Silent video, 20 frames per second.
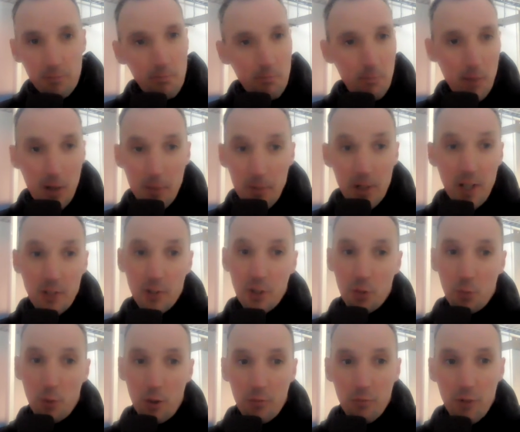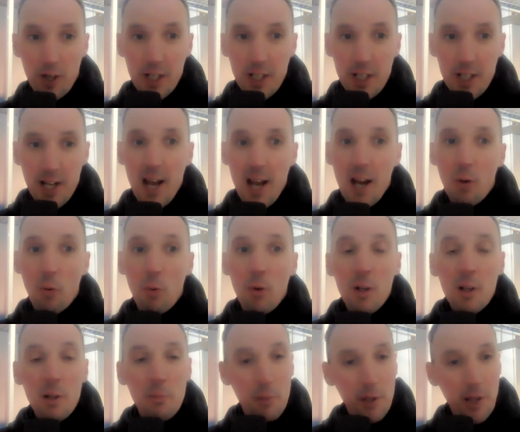Maybe they just weren't ready now,
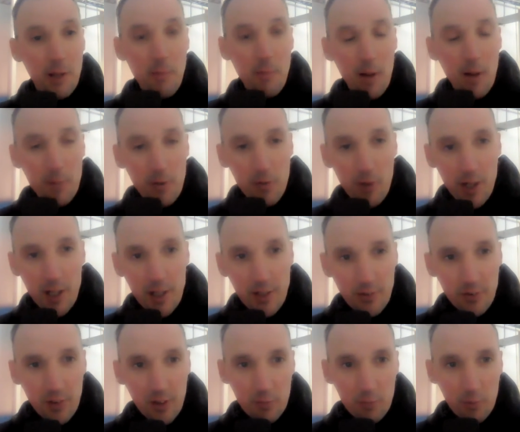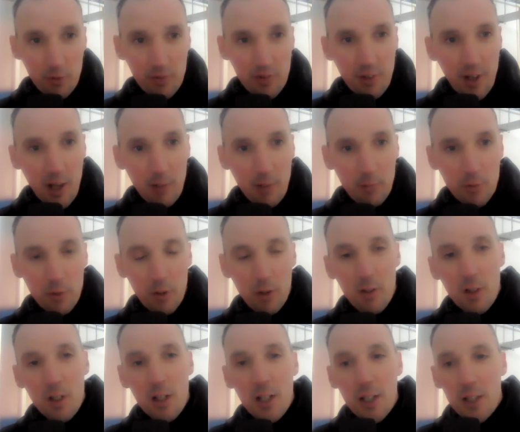but they might be ready in 6 months' time. So
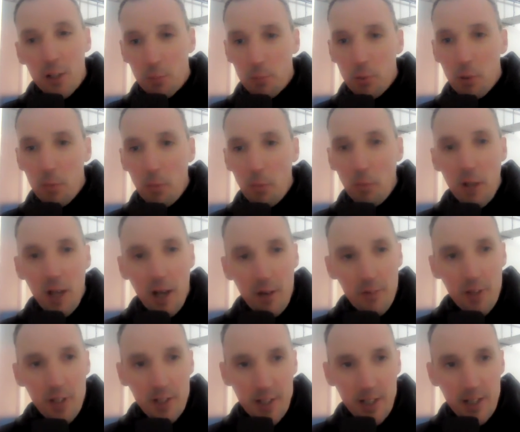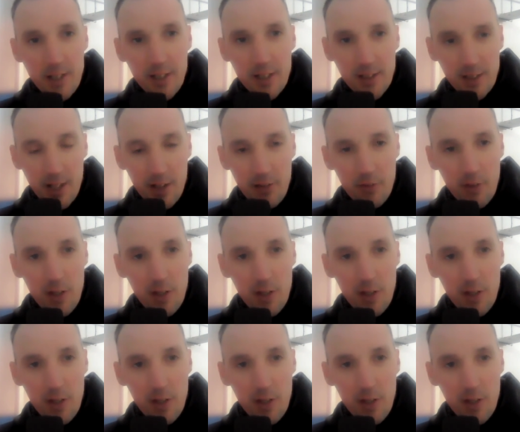you'll probably have their details, like their